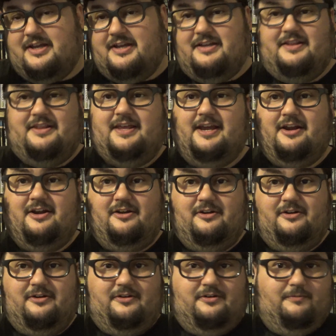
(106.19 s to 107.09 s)

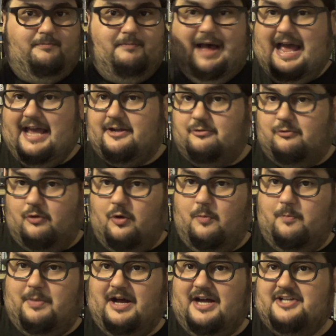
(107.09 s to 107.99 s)
They're
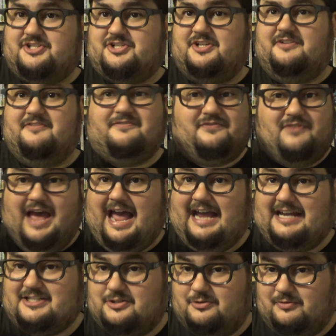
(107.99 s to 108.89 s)
micro budget
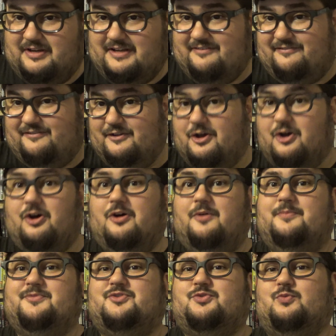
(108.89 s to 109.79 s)
factory
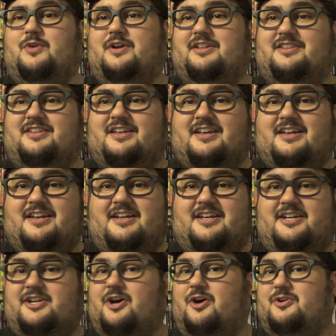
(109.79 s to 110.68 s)
films with,
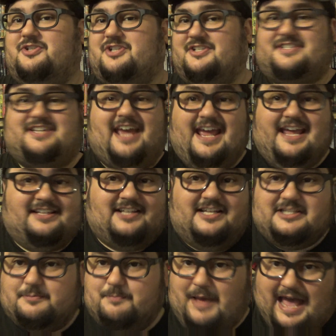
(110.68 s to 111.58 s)
you know, just, hey,
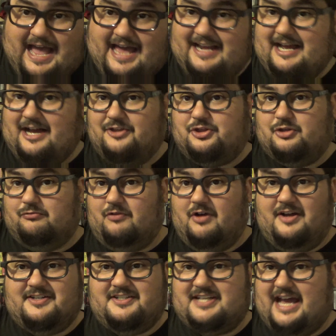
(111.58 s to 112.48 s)
let's pad out the
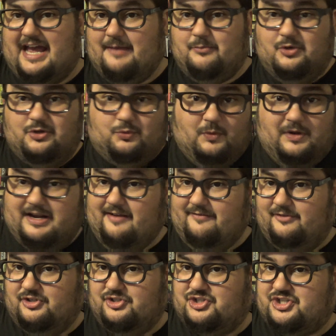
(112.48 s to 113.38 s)
runtime with
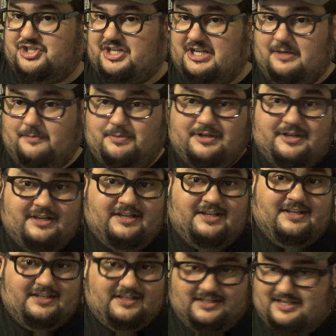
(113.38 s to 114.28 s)
whatever's cheap,
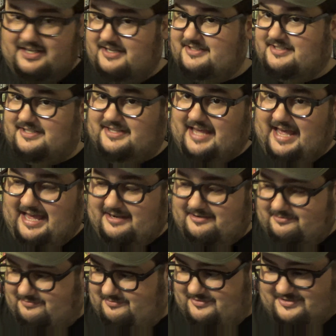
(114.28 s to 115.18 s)
get to
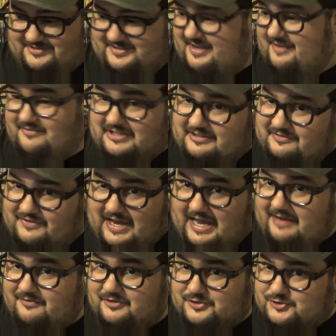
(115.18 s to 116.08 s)
that
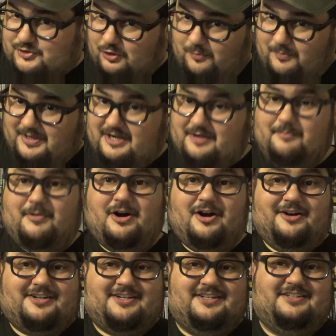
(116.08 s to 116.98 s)
75 or so minute
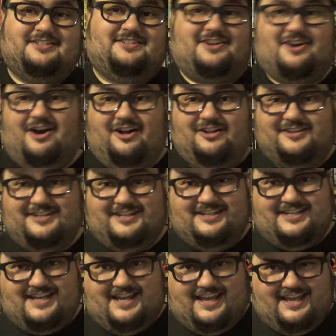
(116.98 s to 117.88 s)
mark and call it
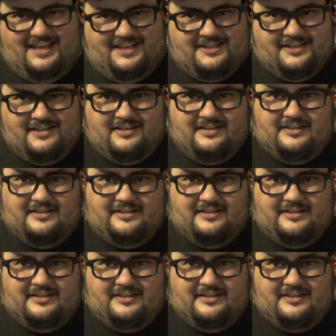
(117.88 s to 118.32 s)
a day.